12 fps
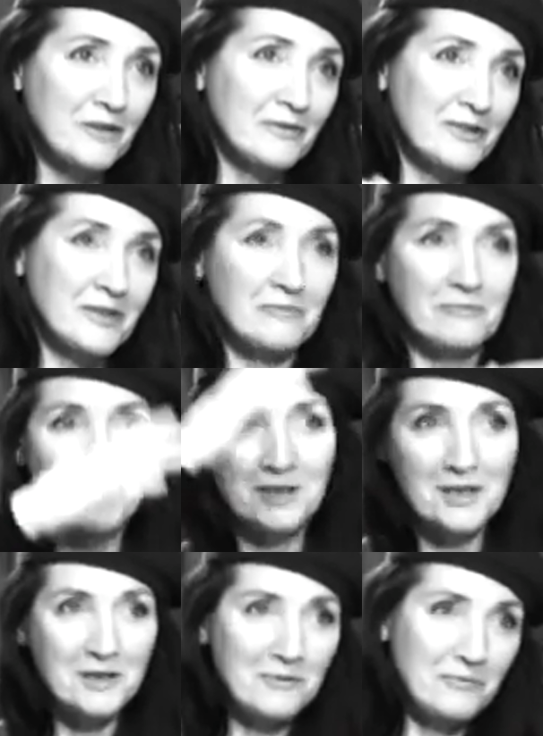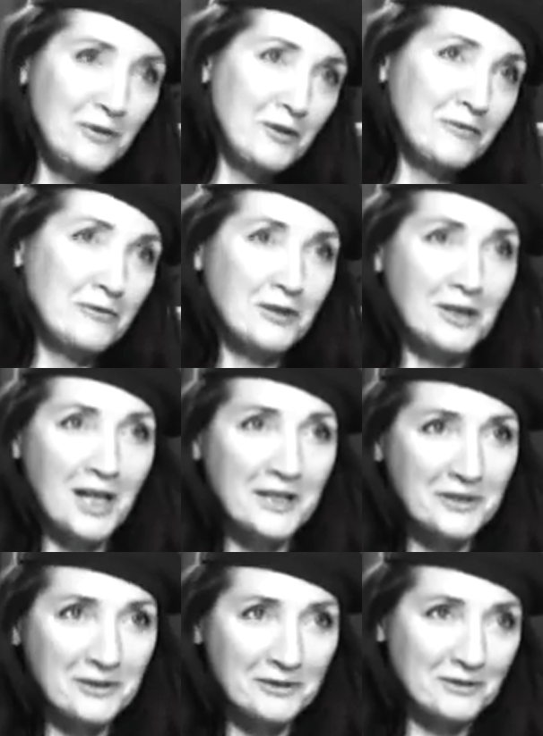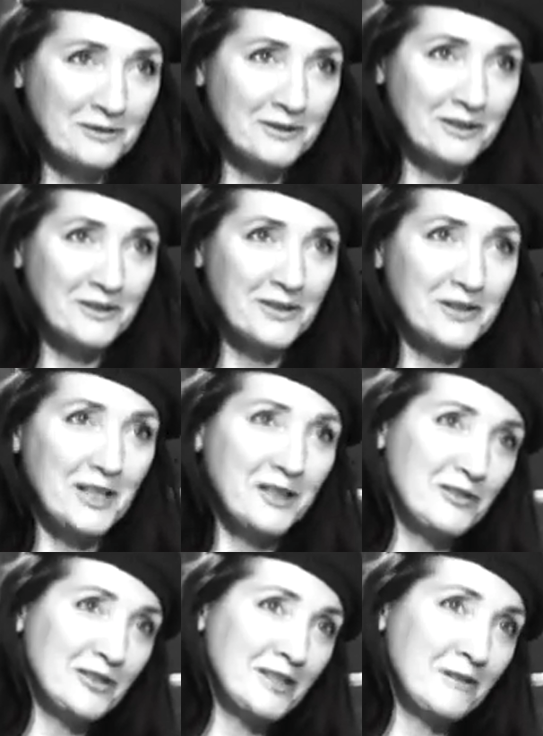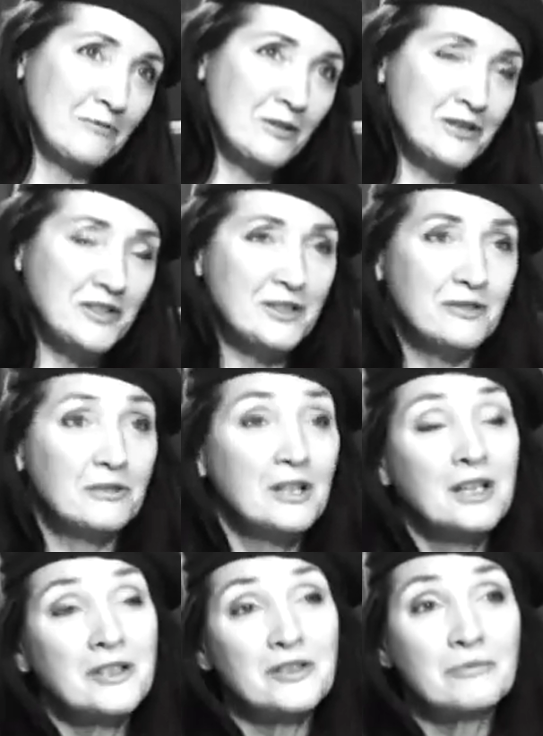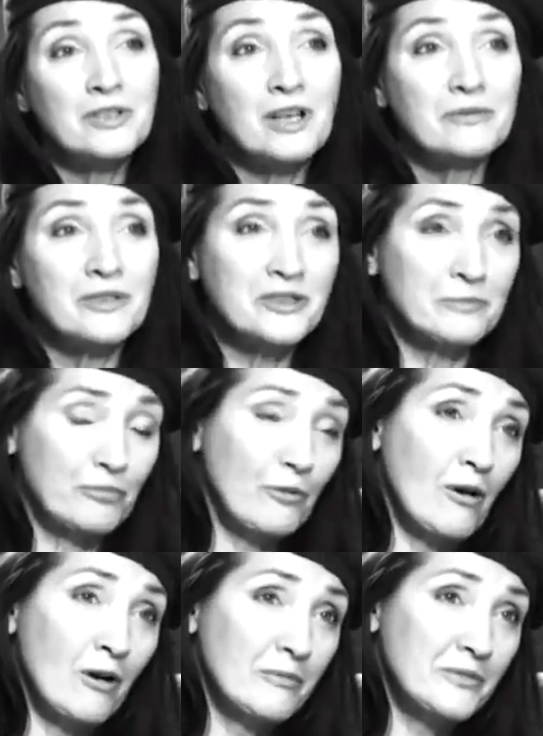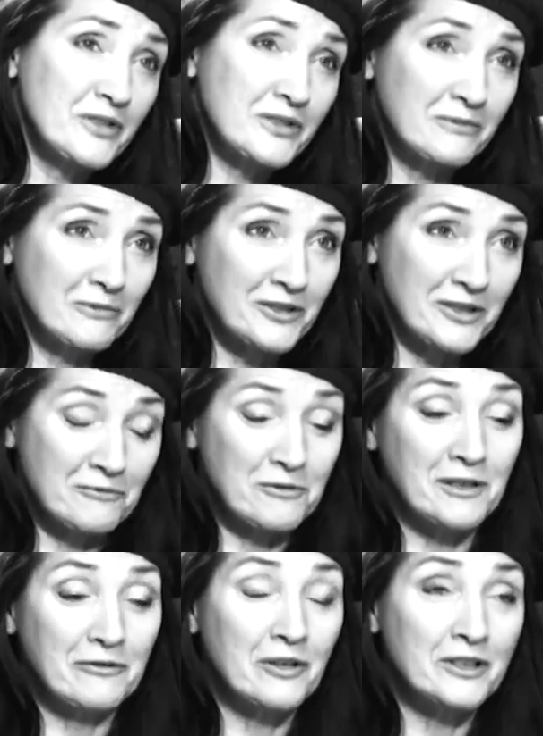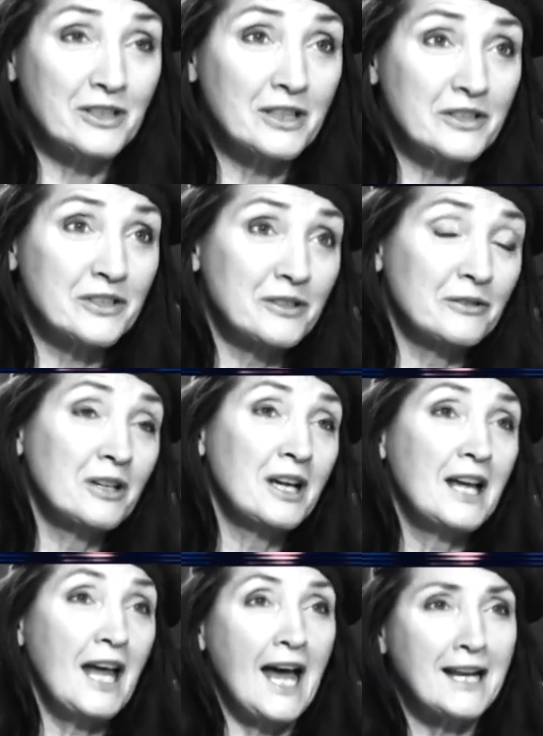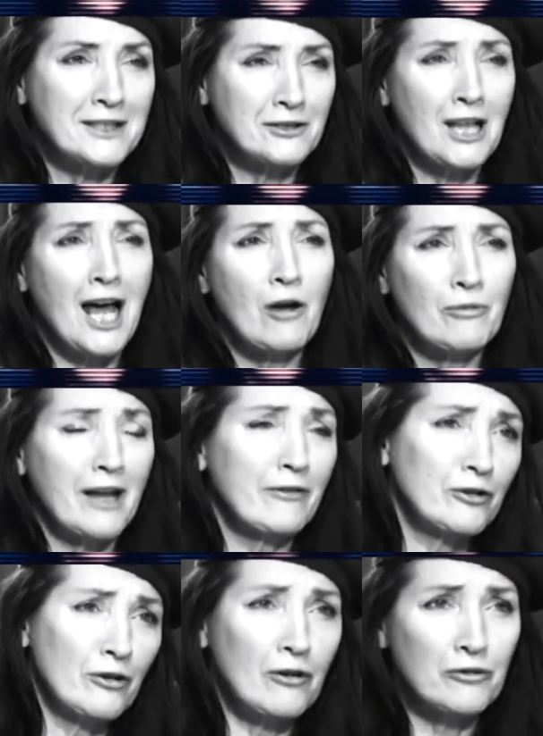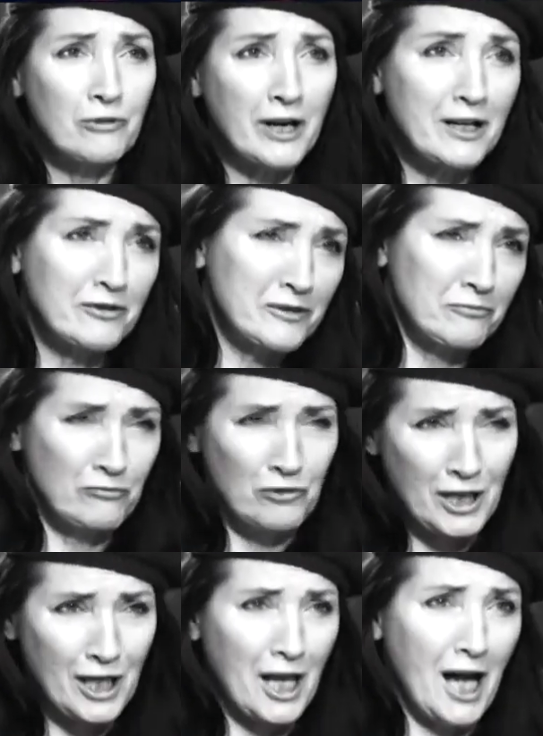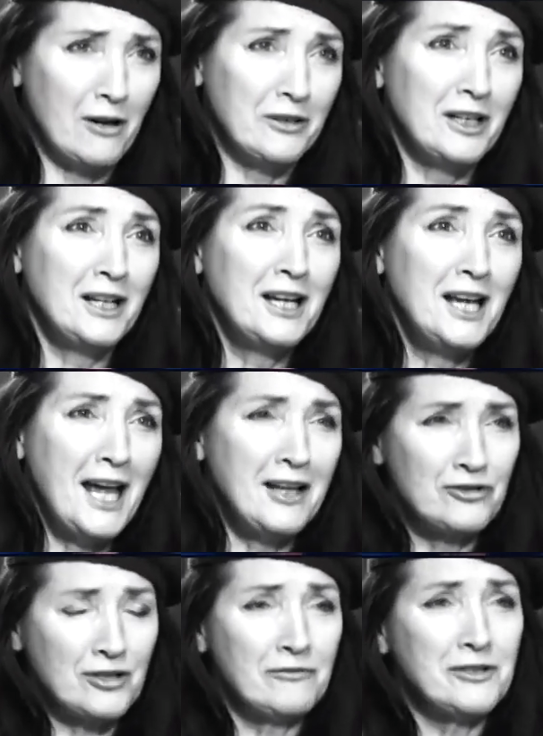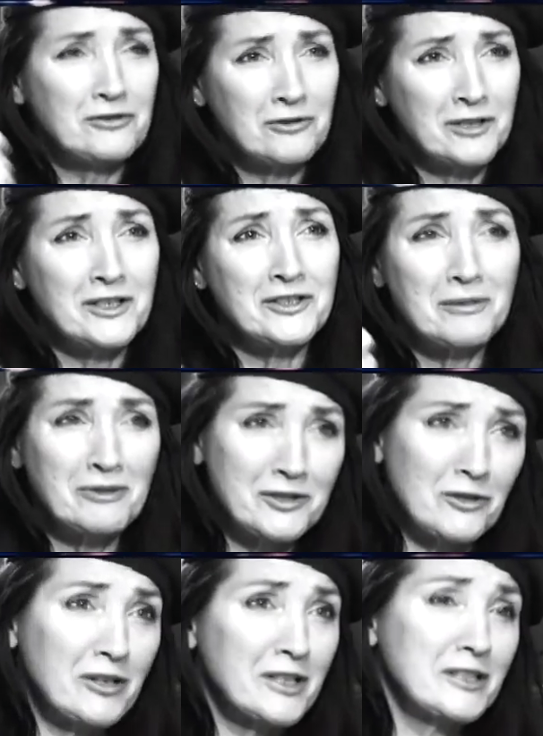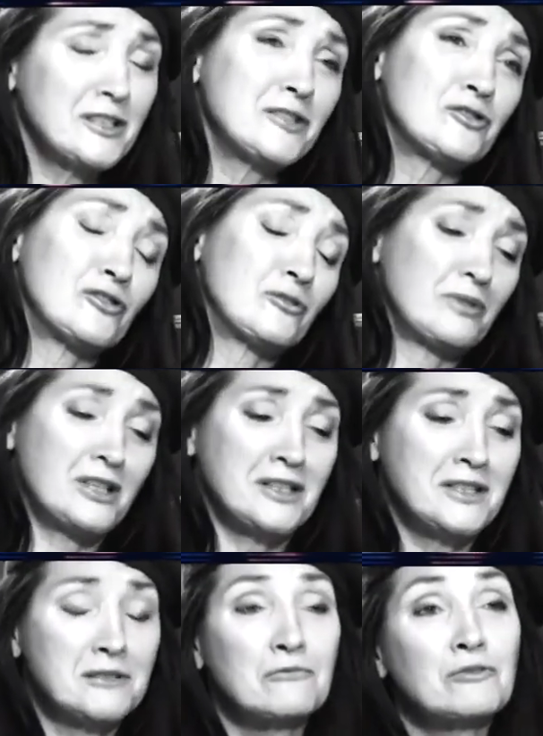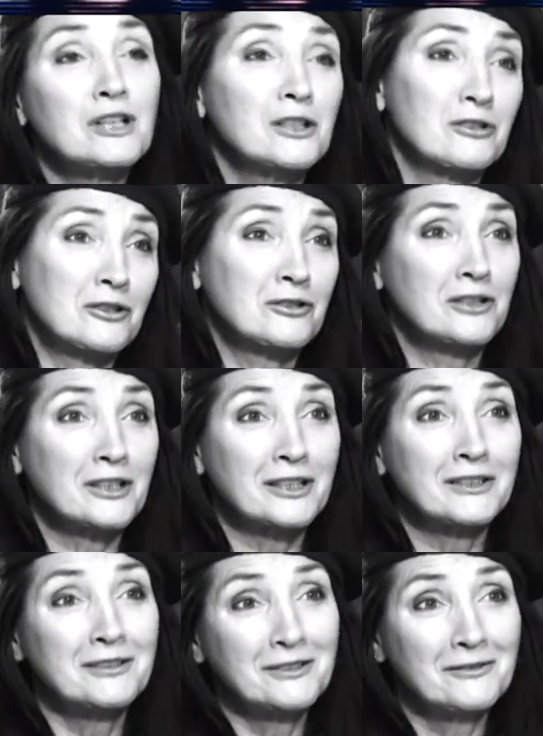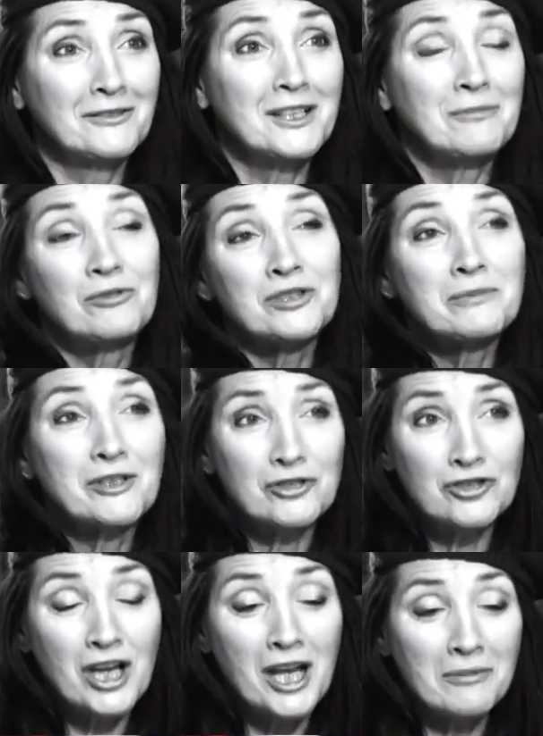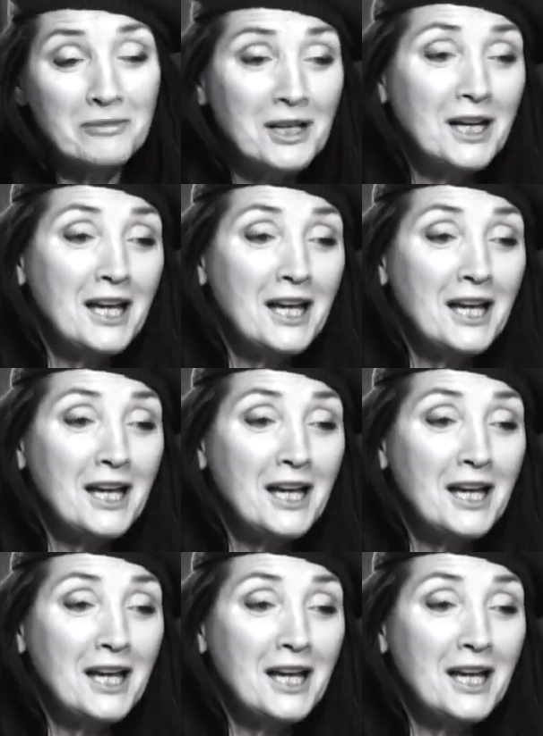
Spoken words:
on some beautiful classical station, and we're listening to, sometimes it's the Proms, which is really fun to listen to, and it's loud. We have it on all the radio, it's really loud, and Jeffrey's cooking some exotic dish because he's a really good cook, and he puts me to shame.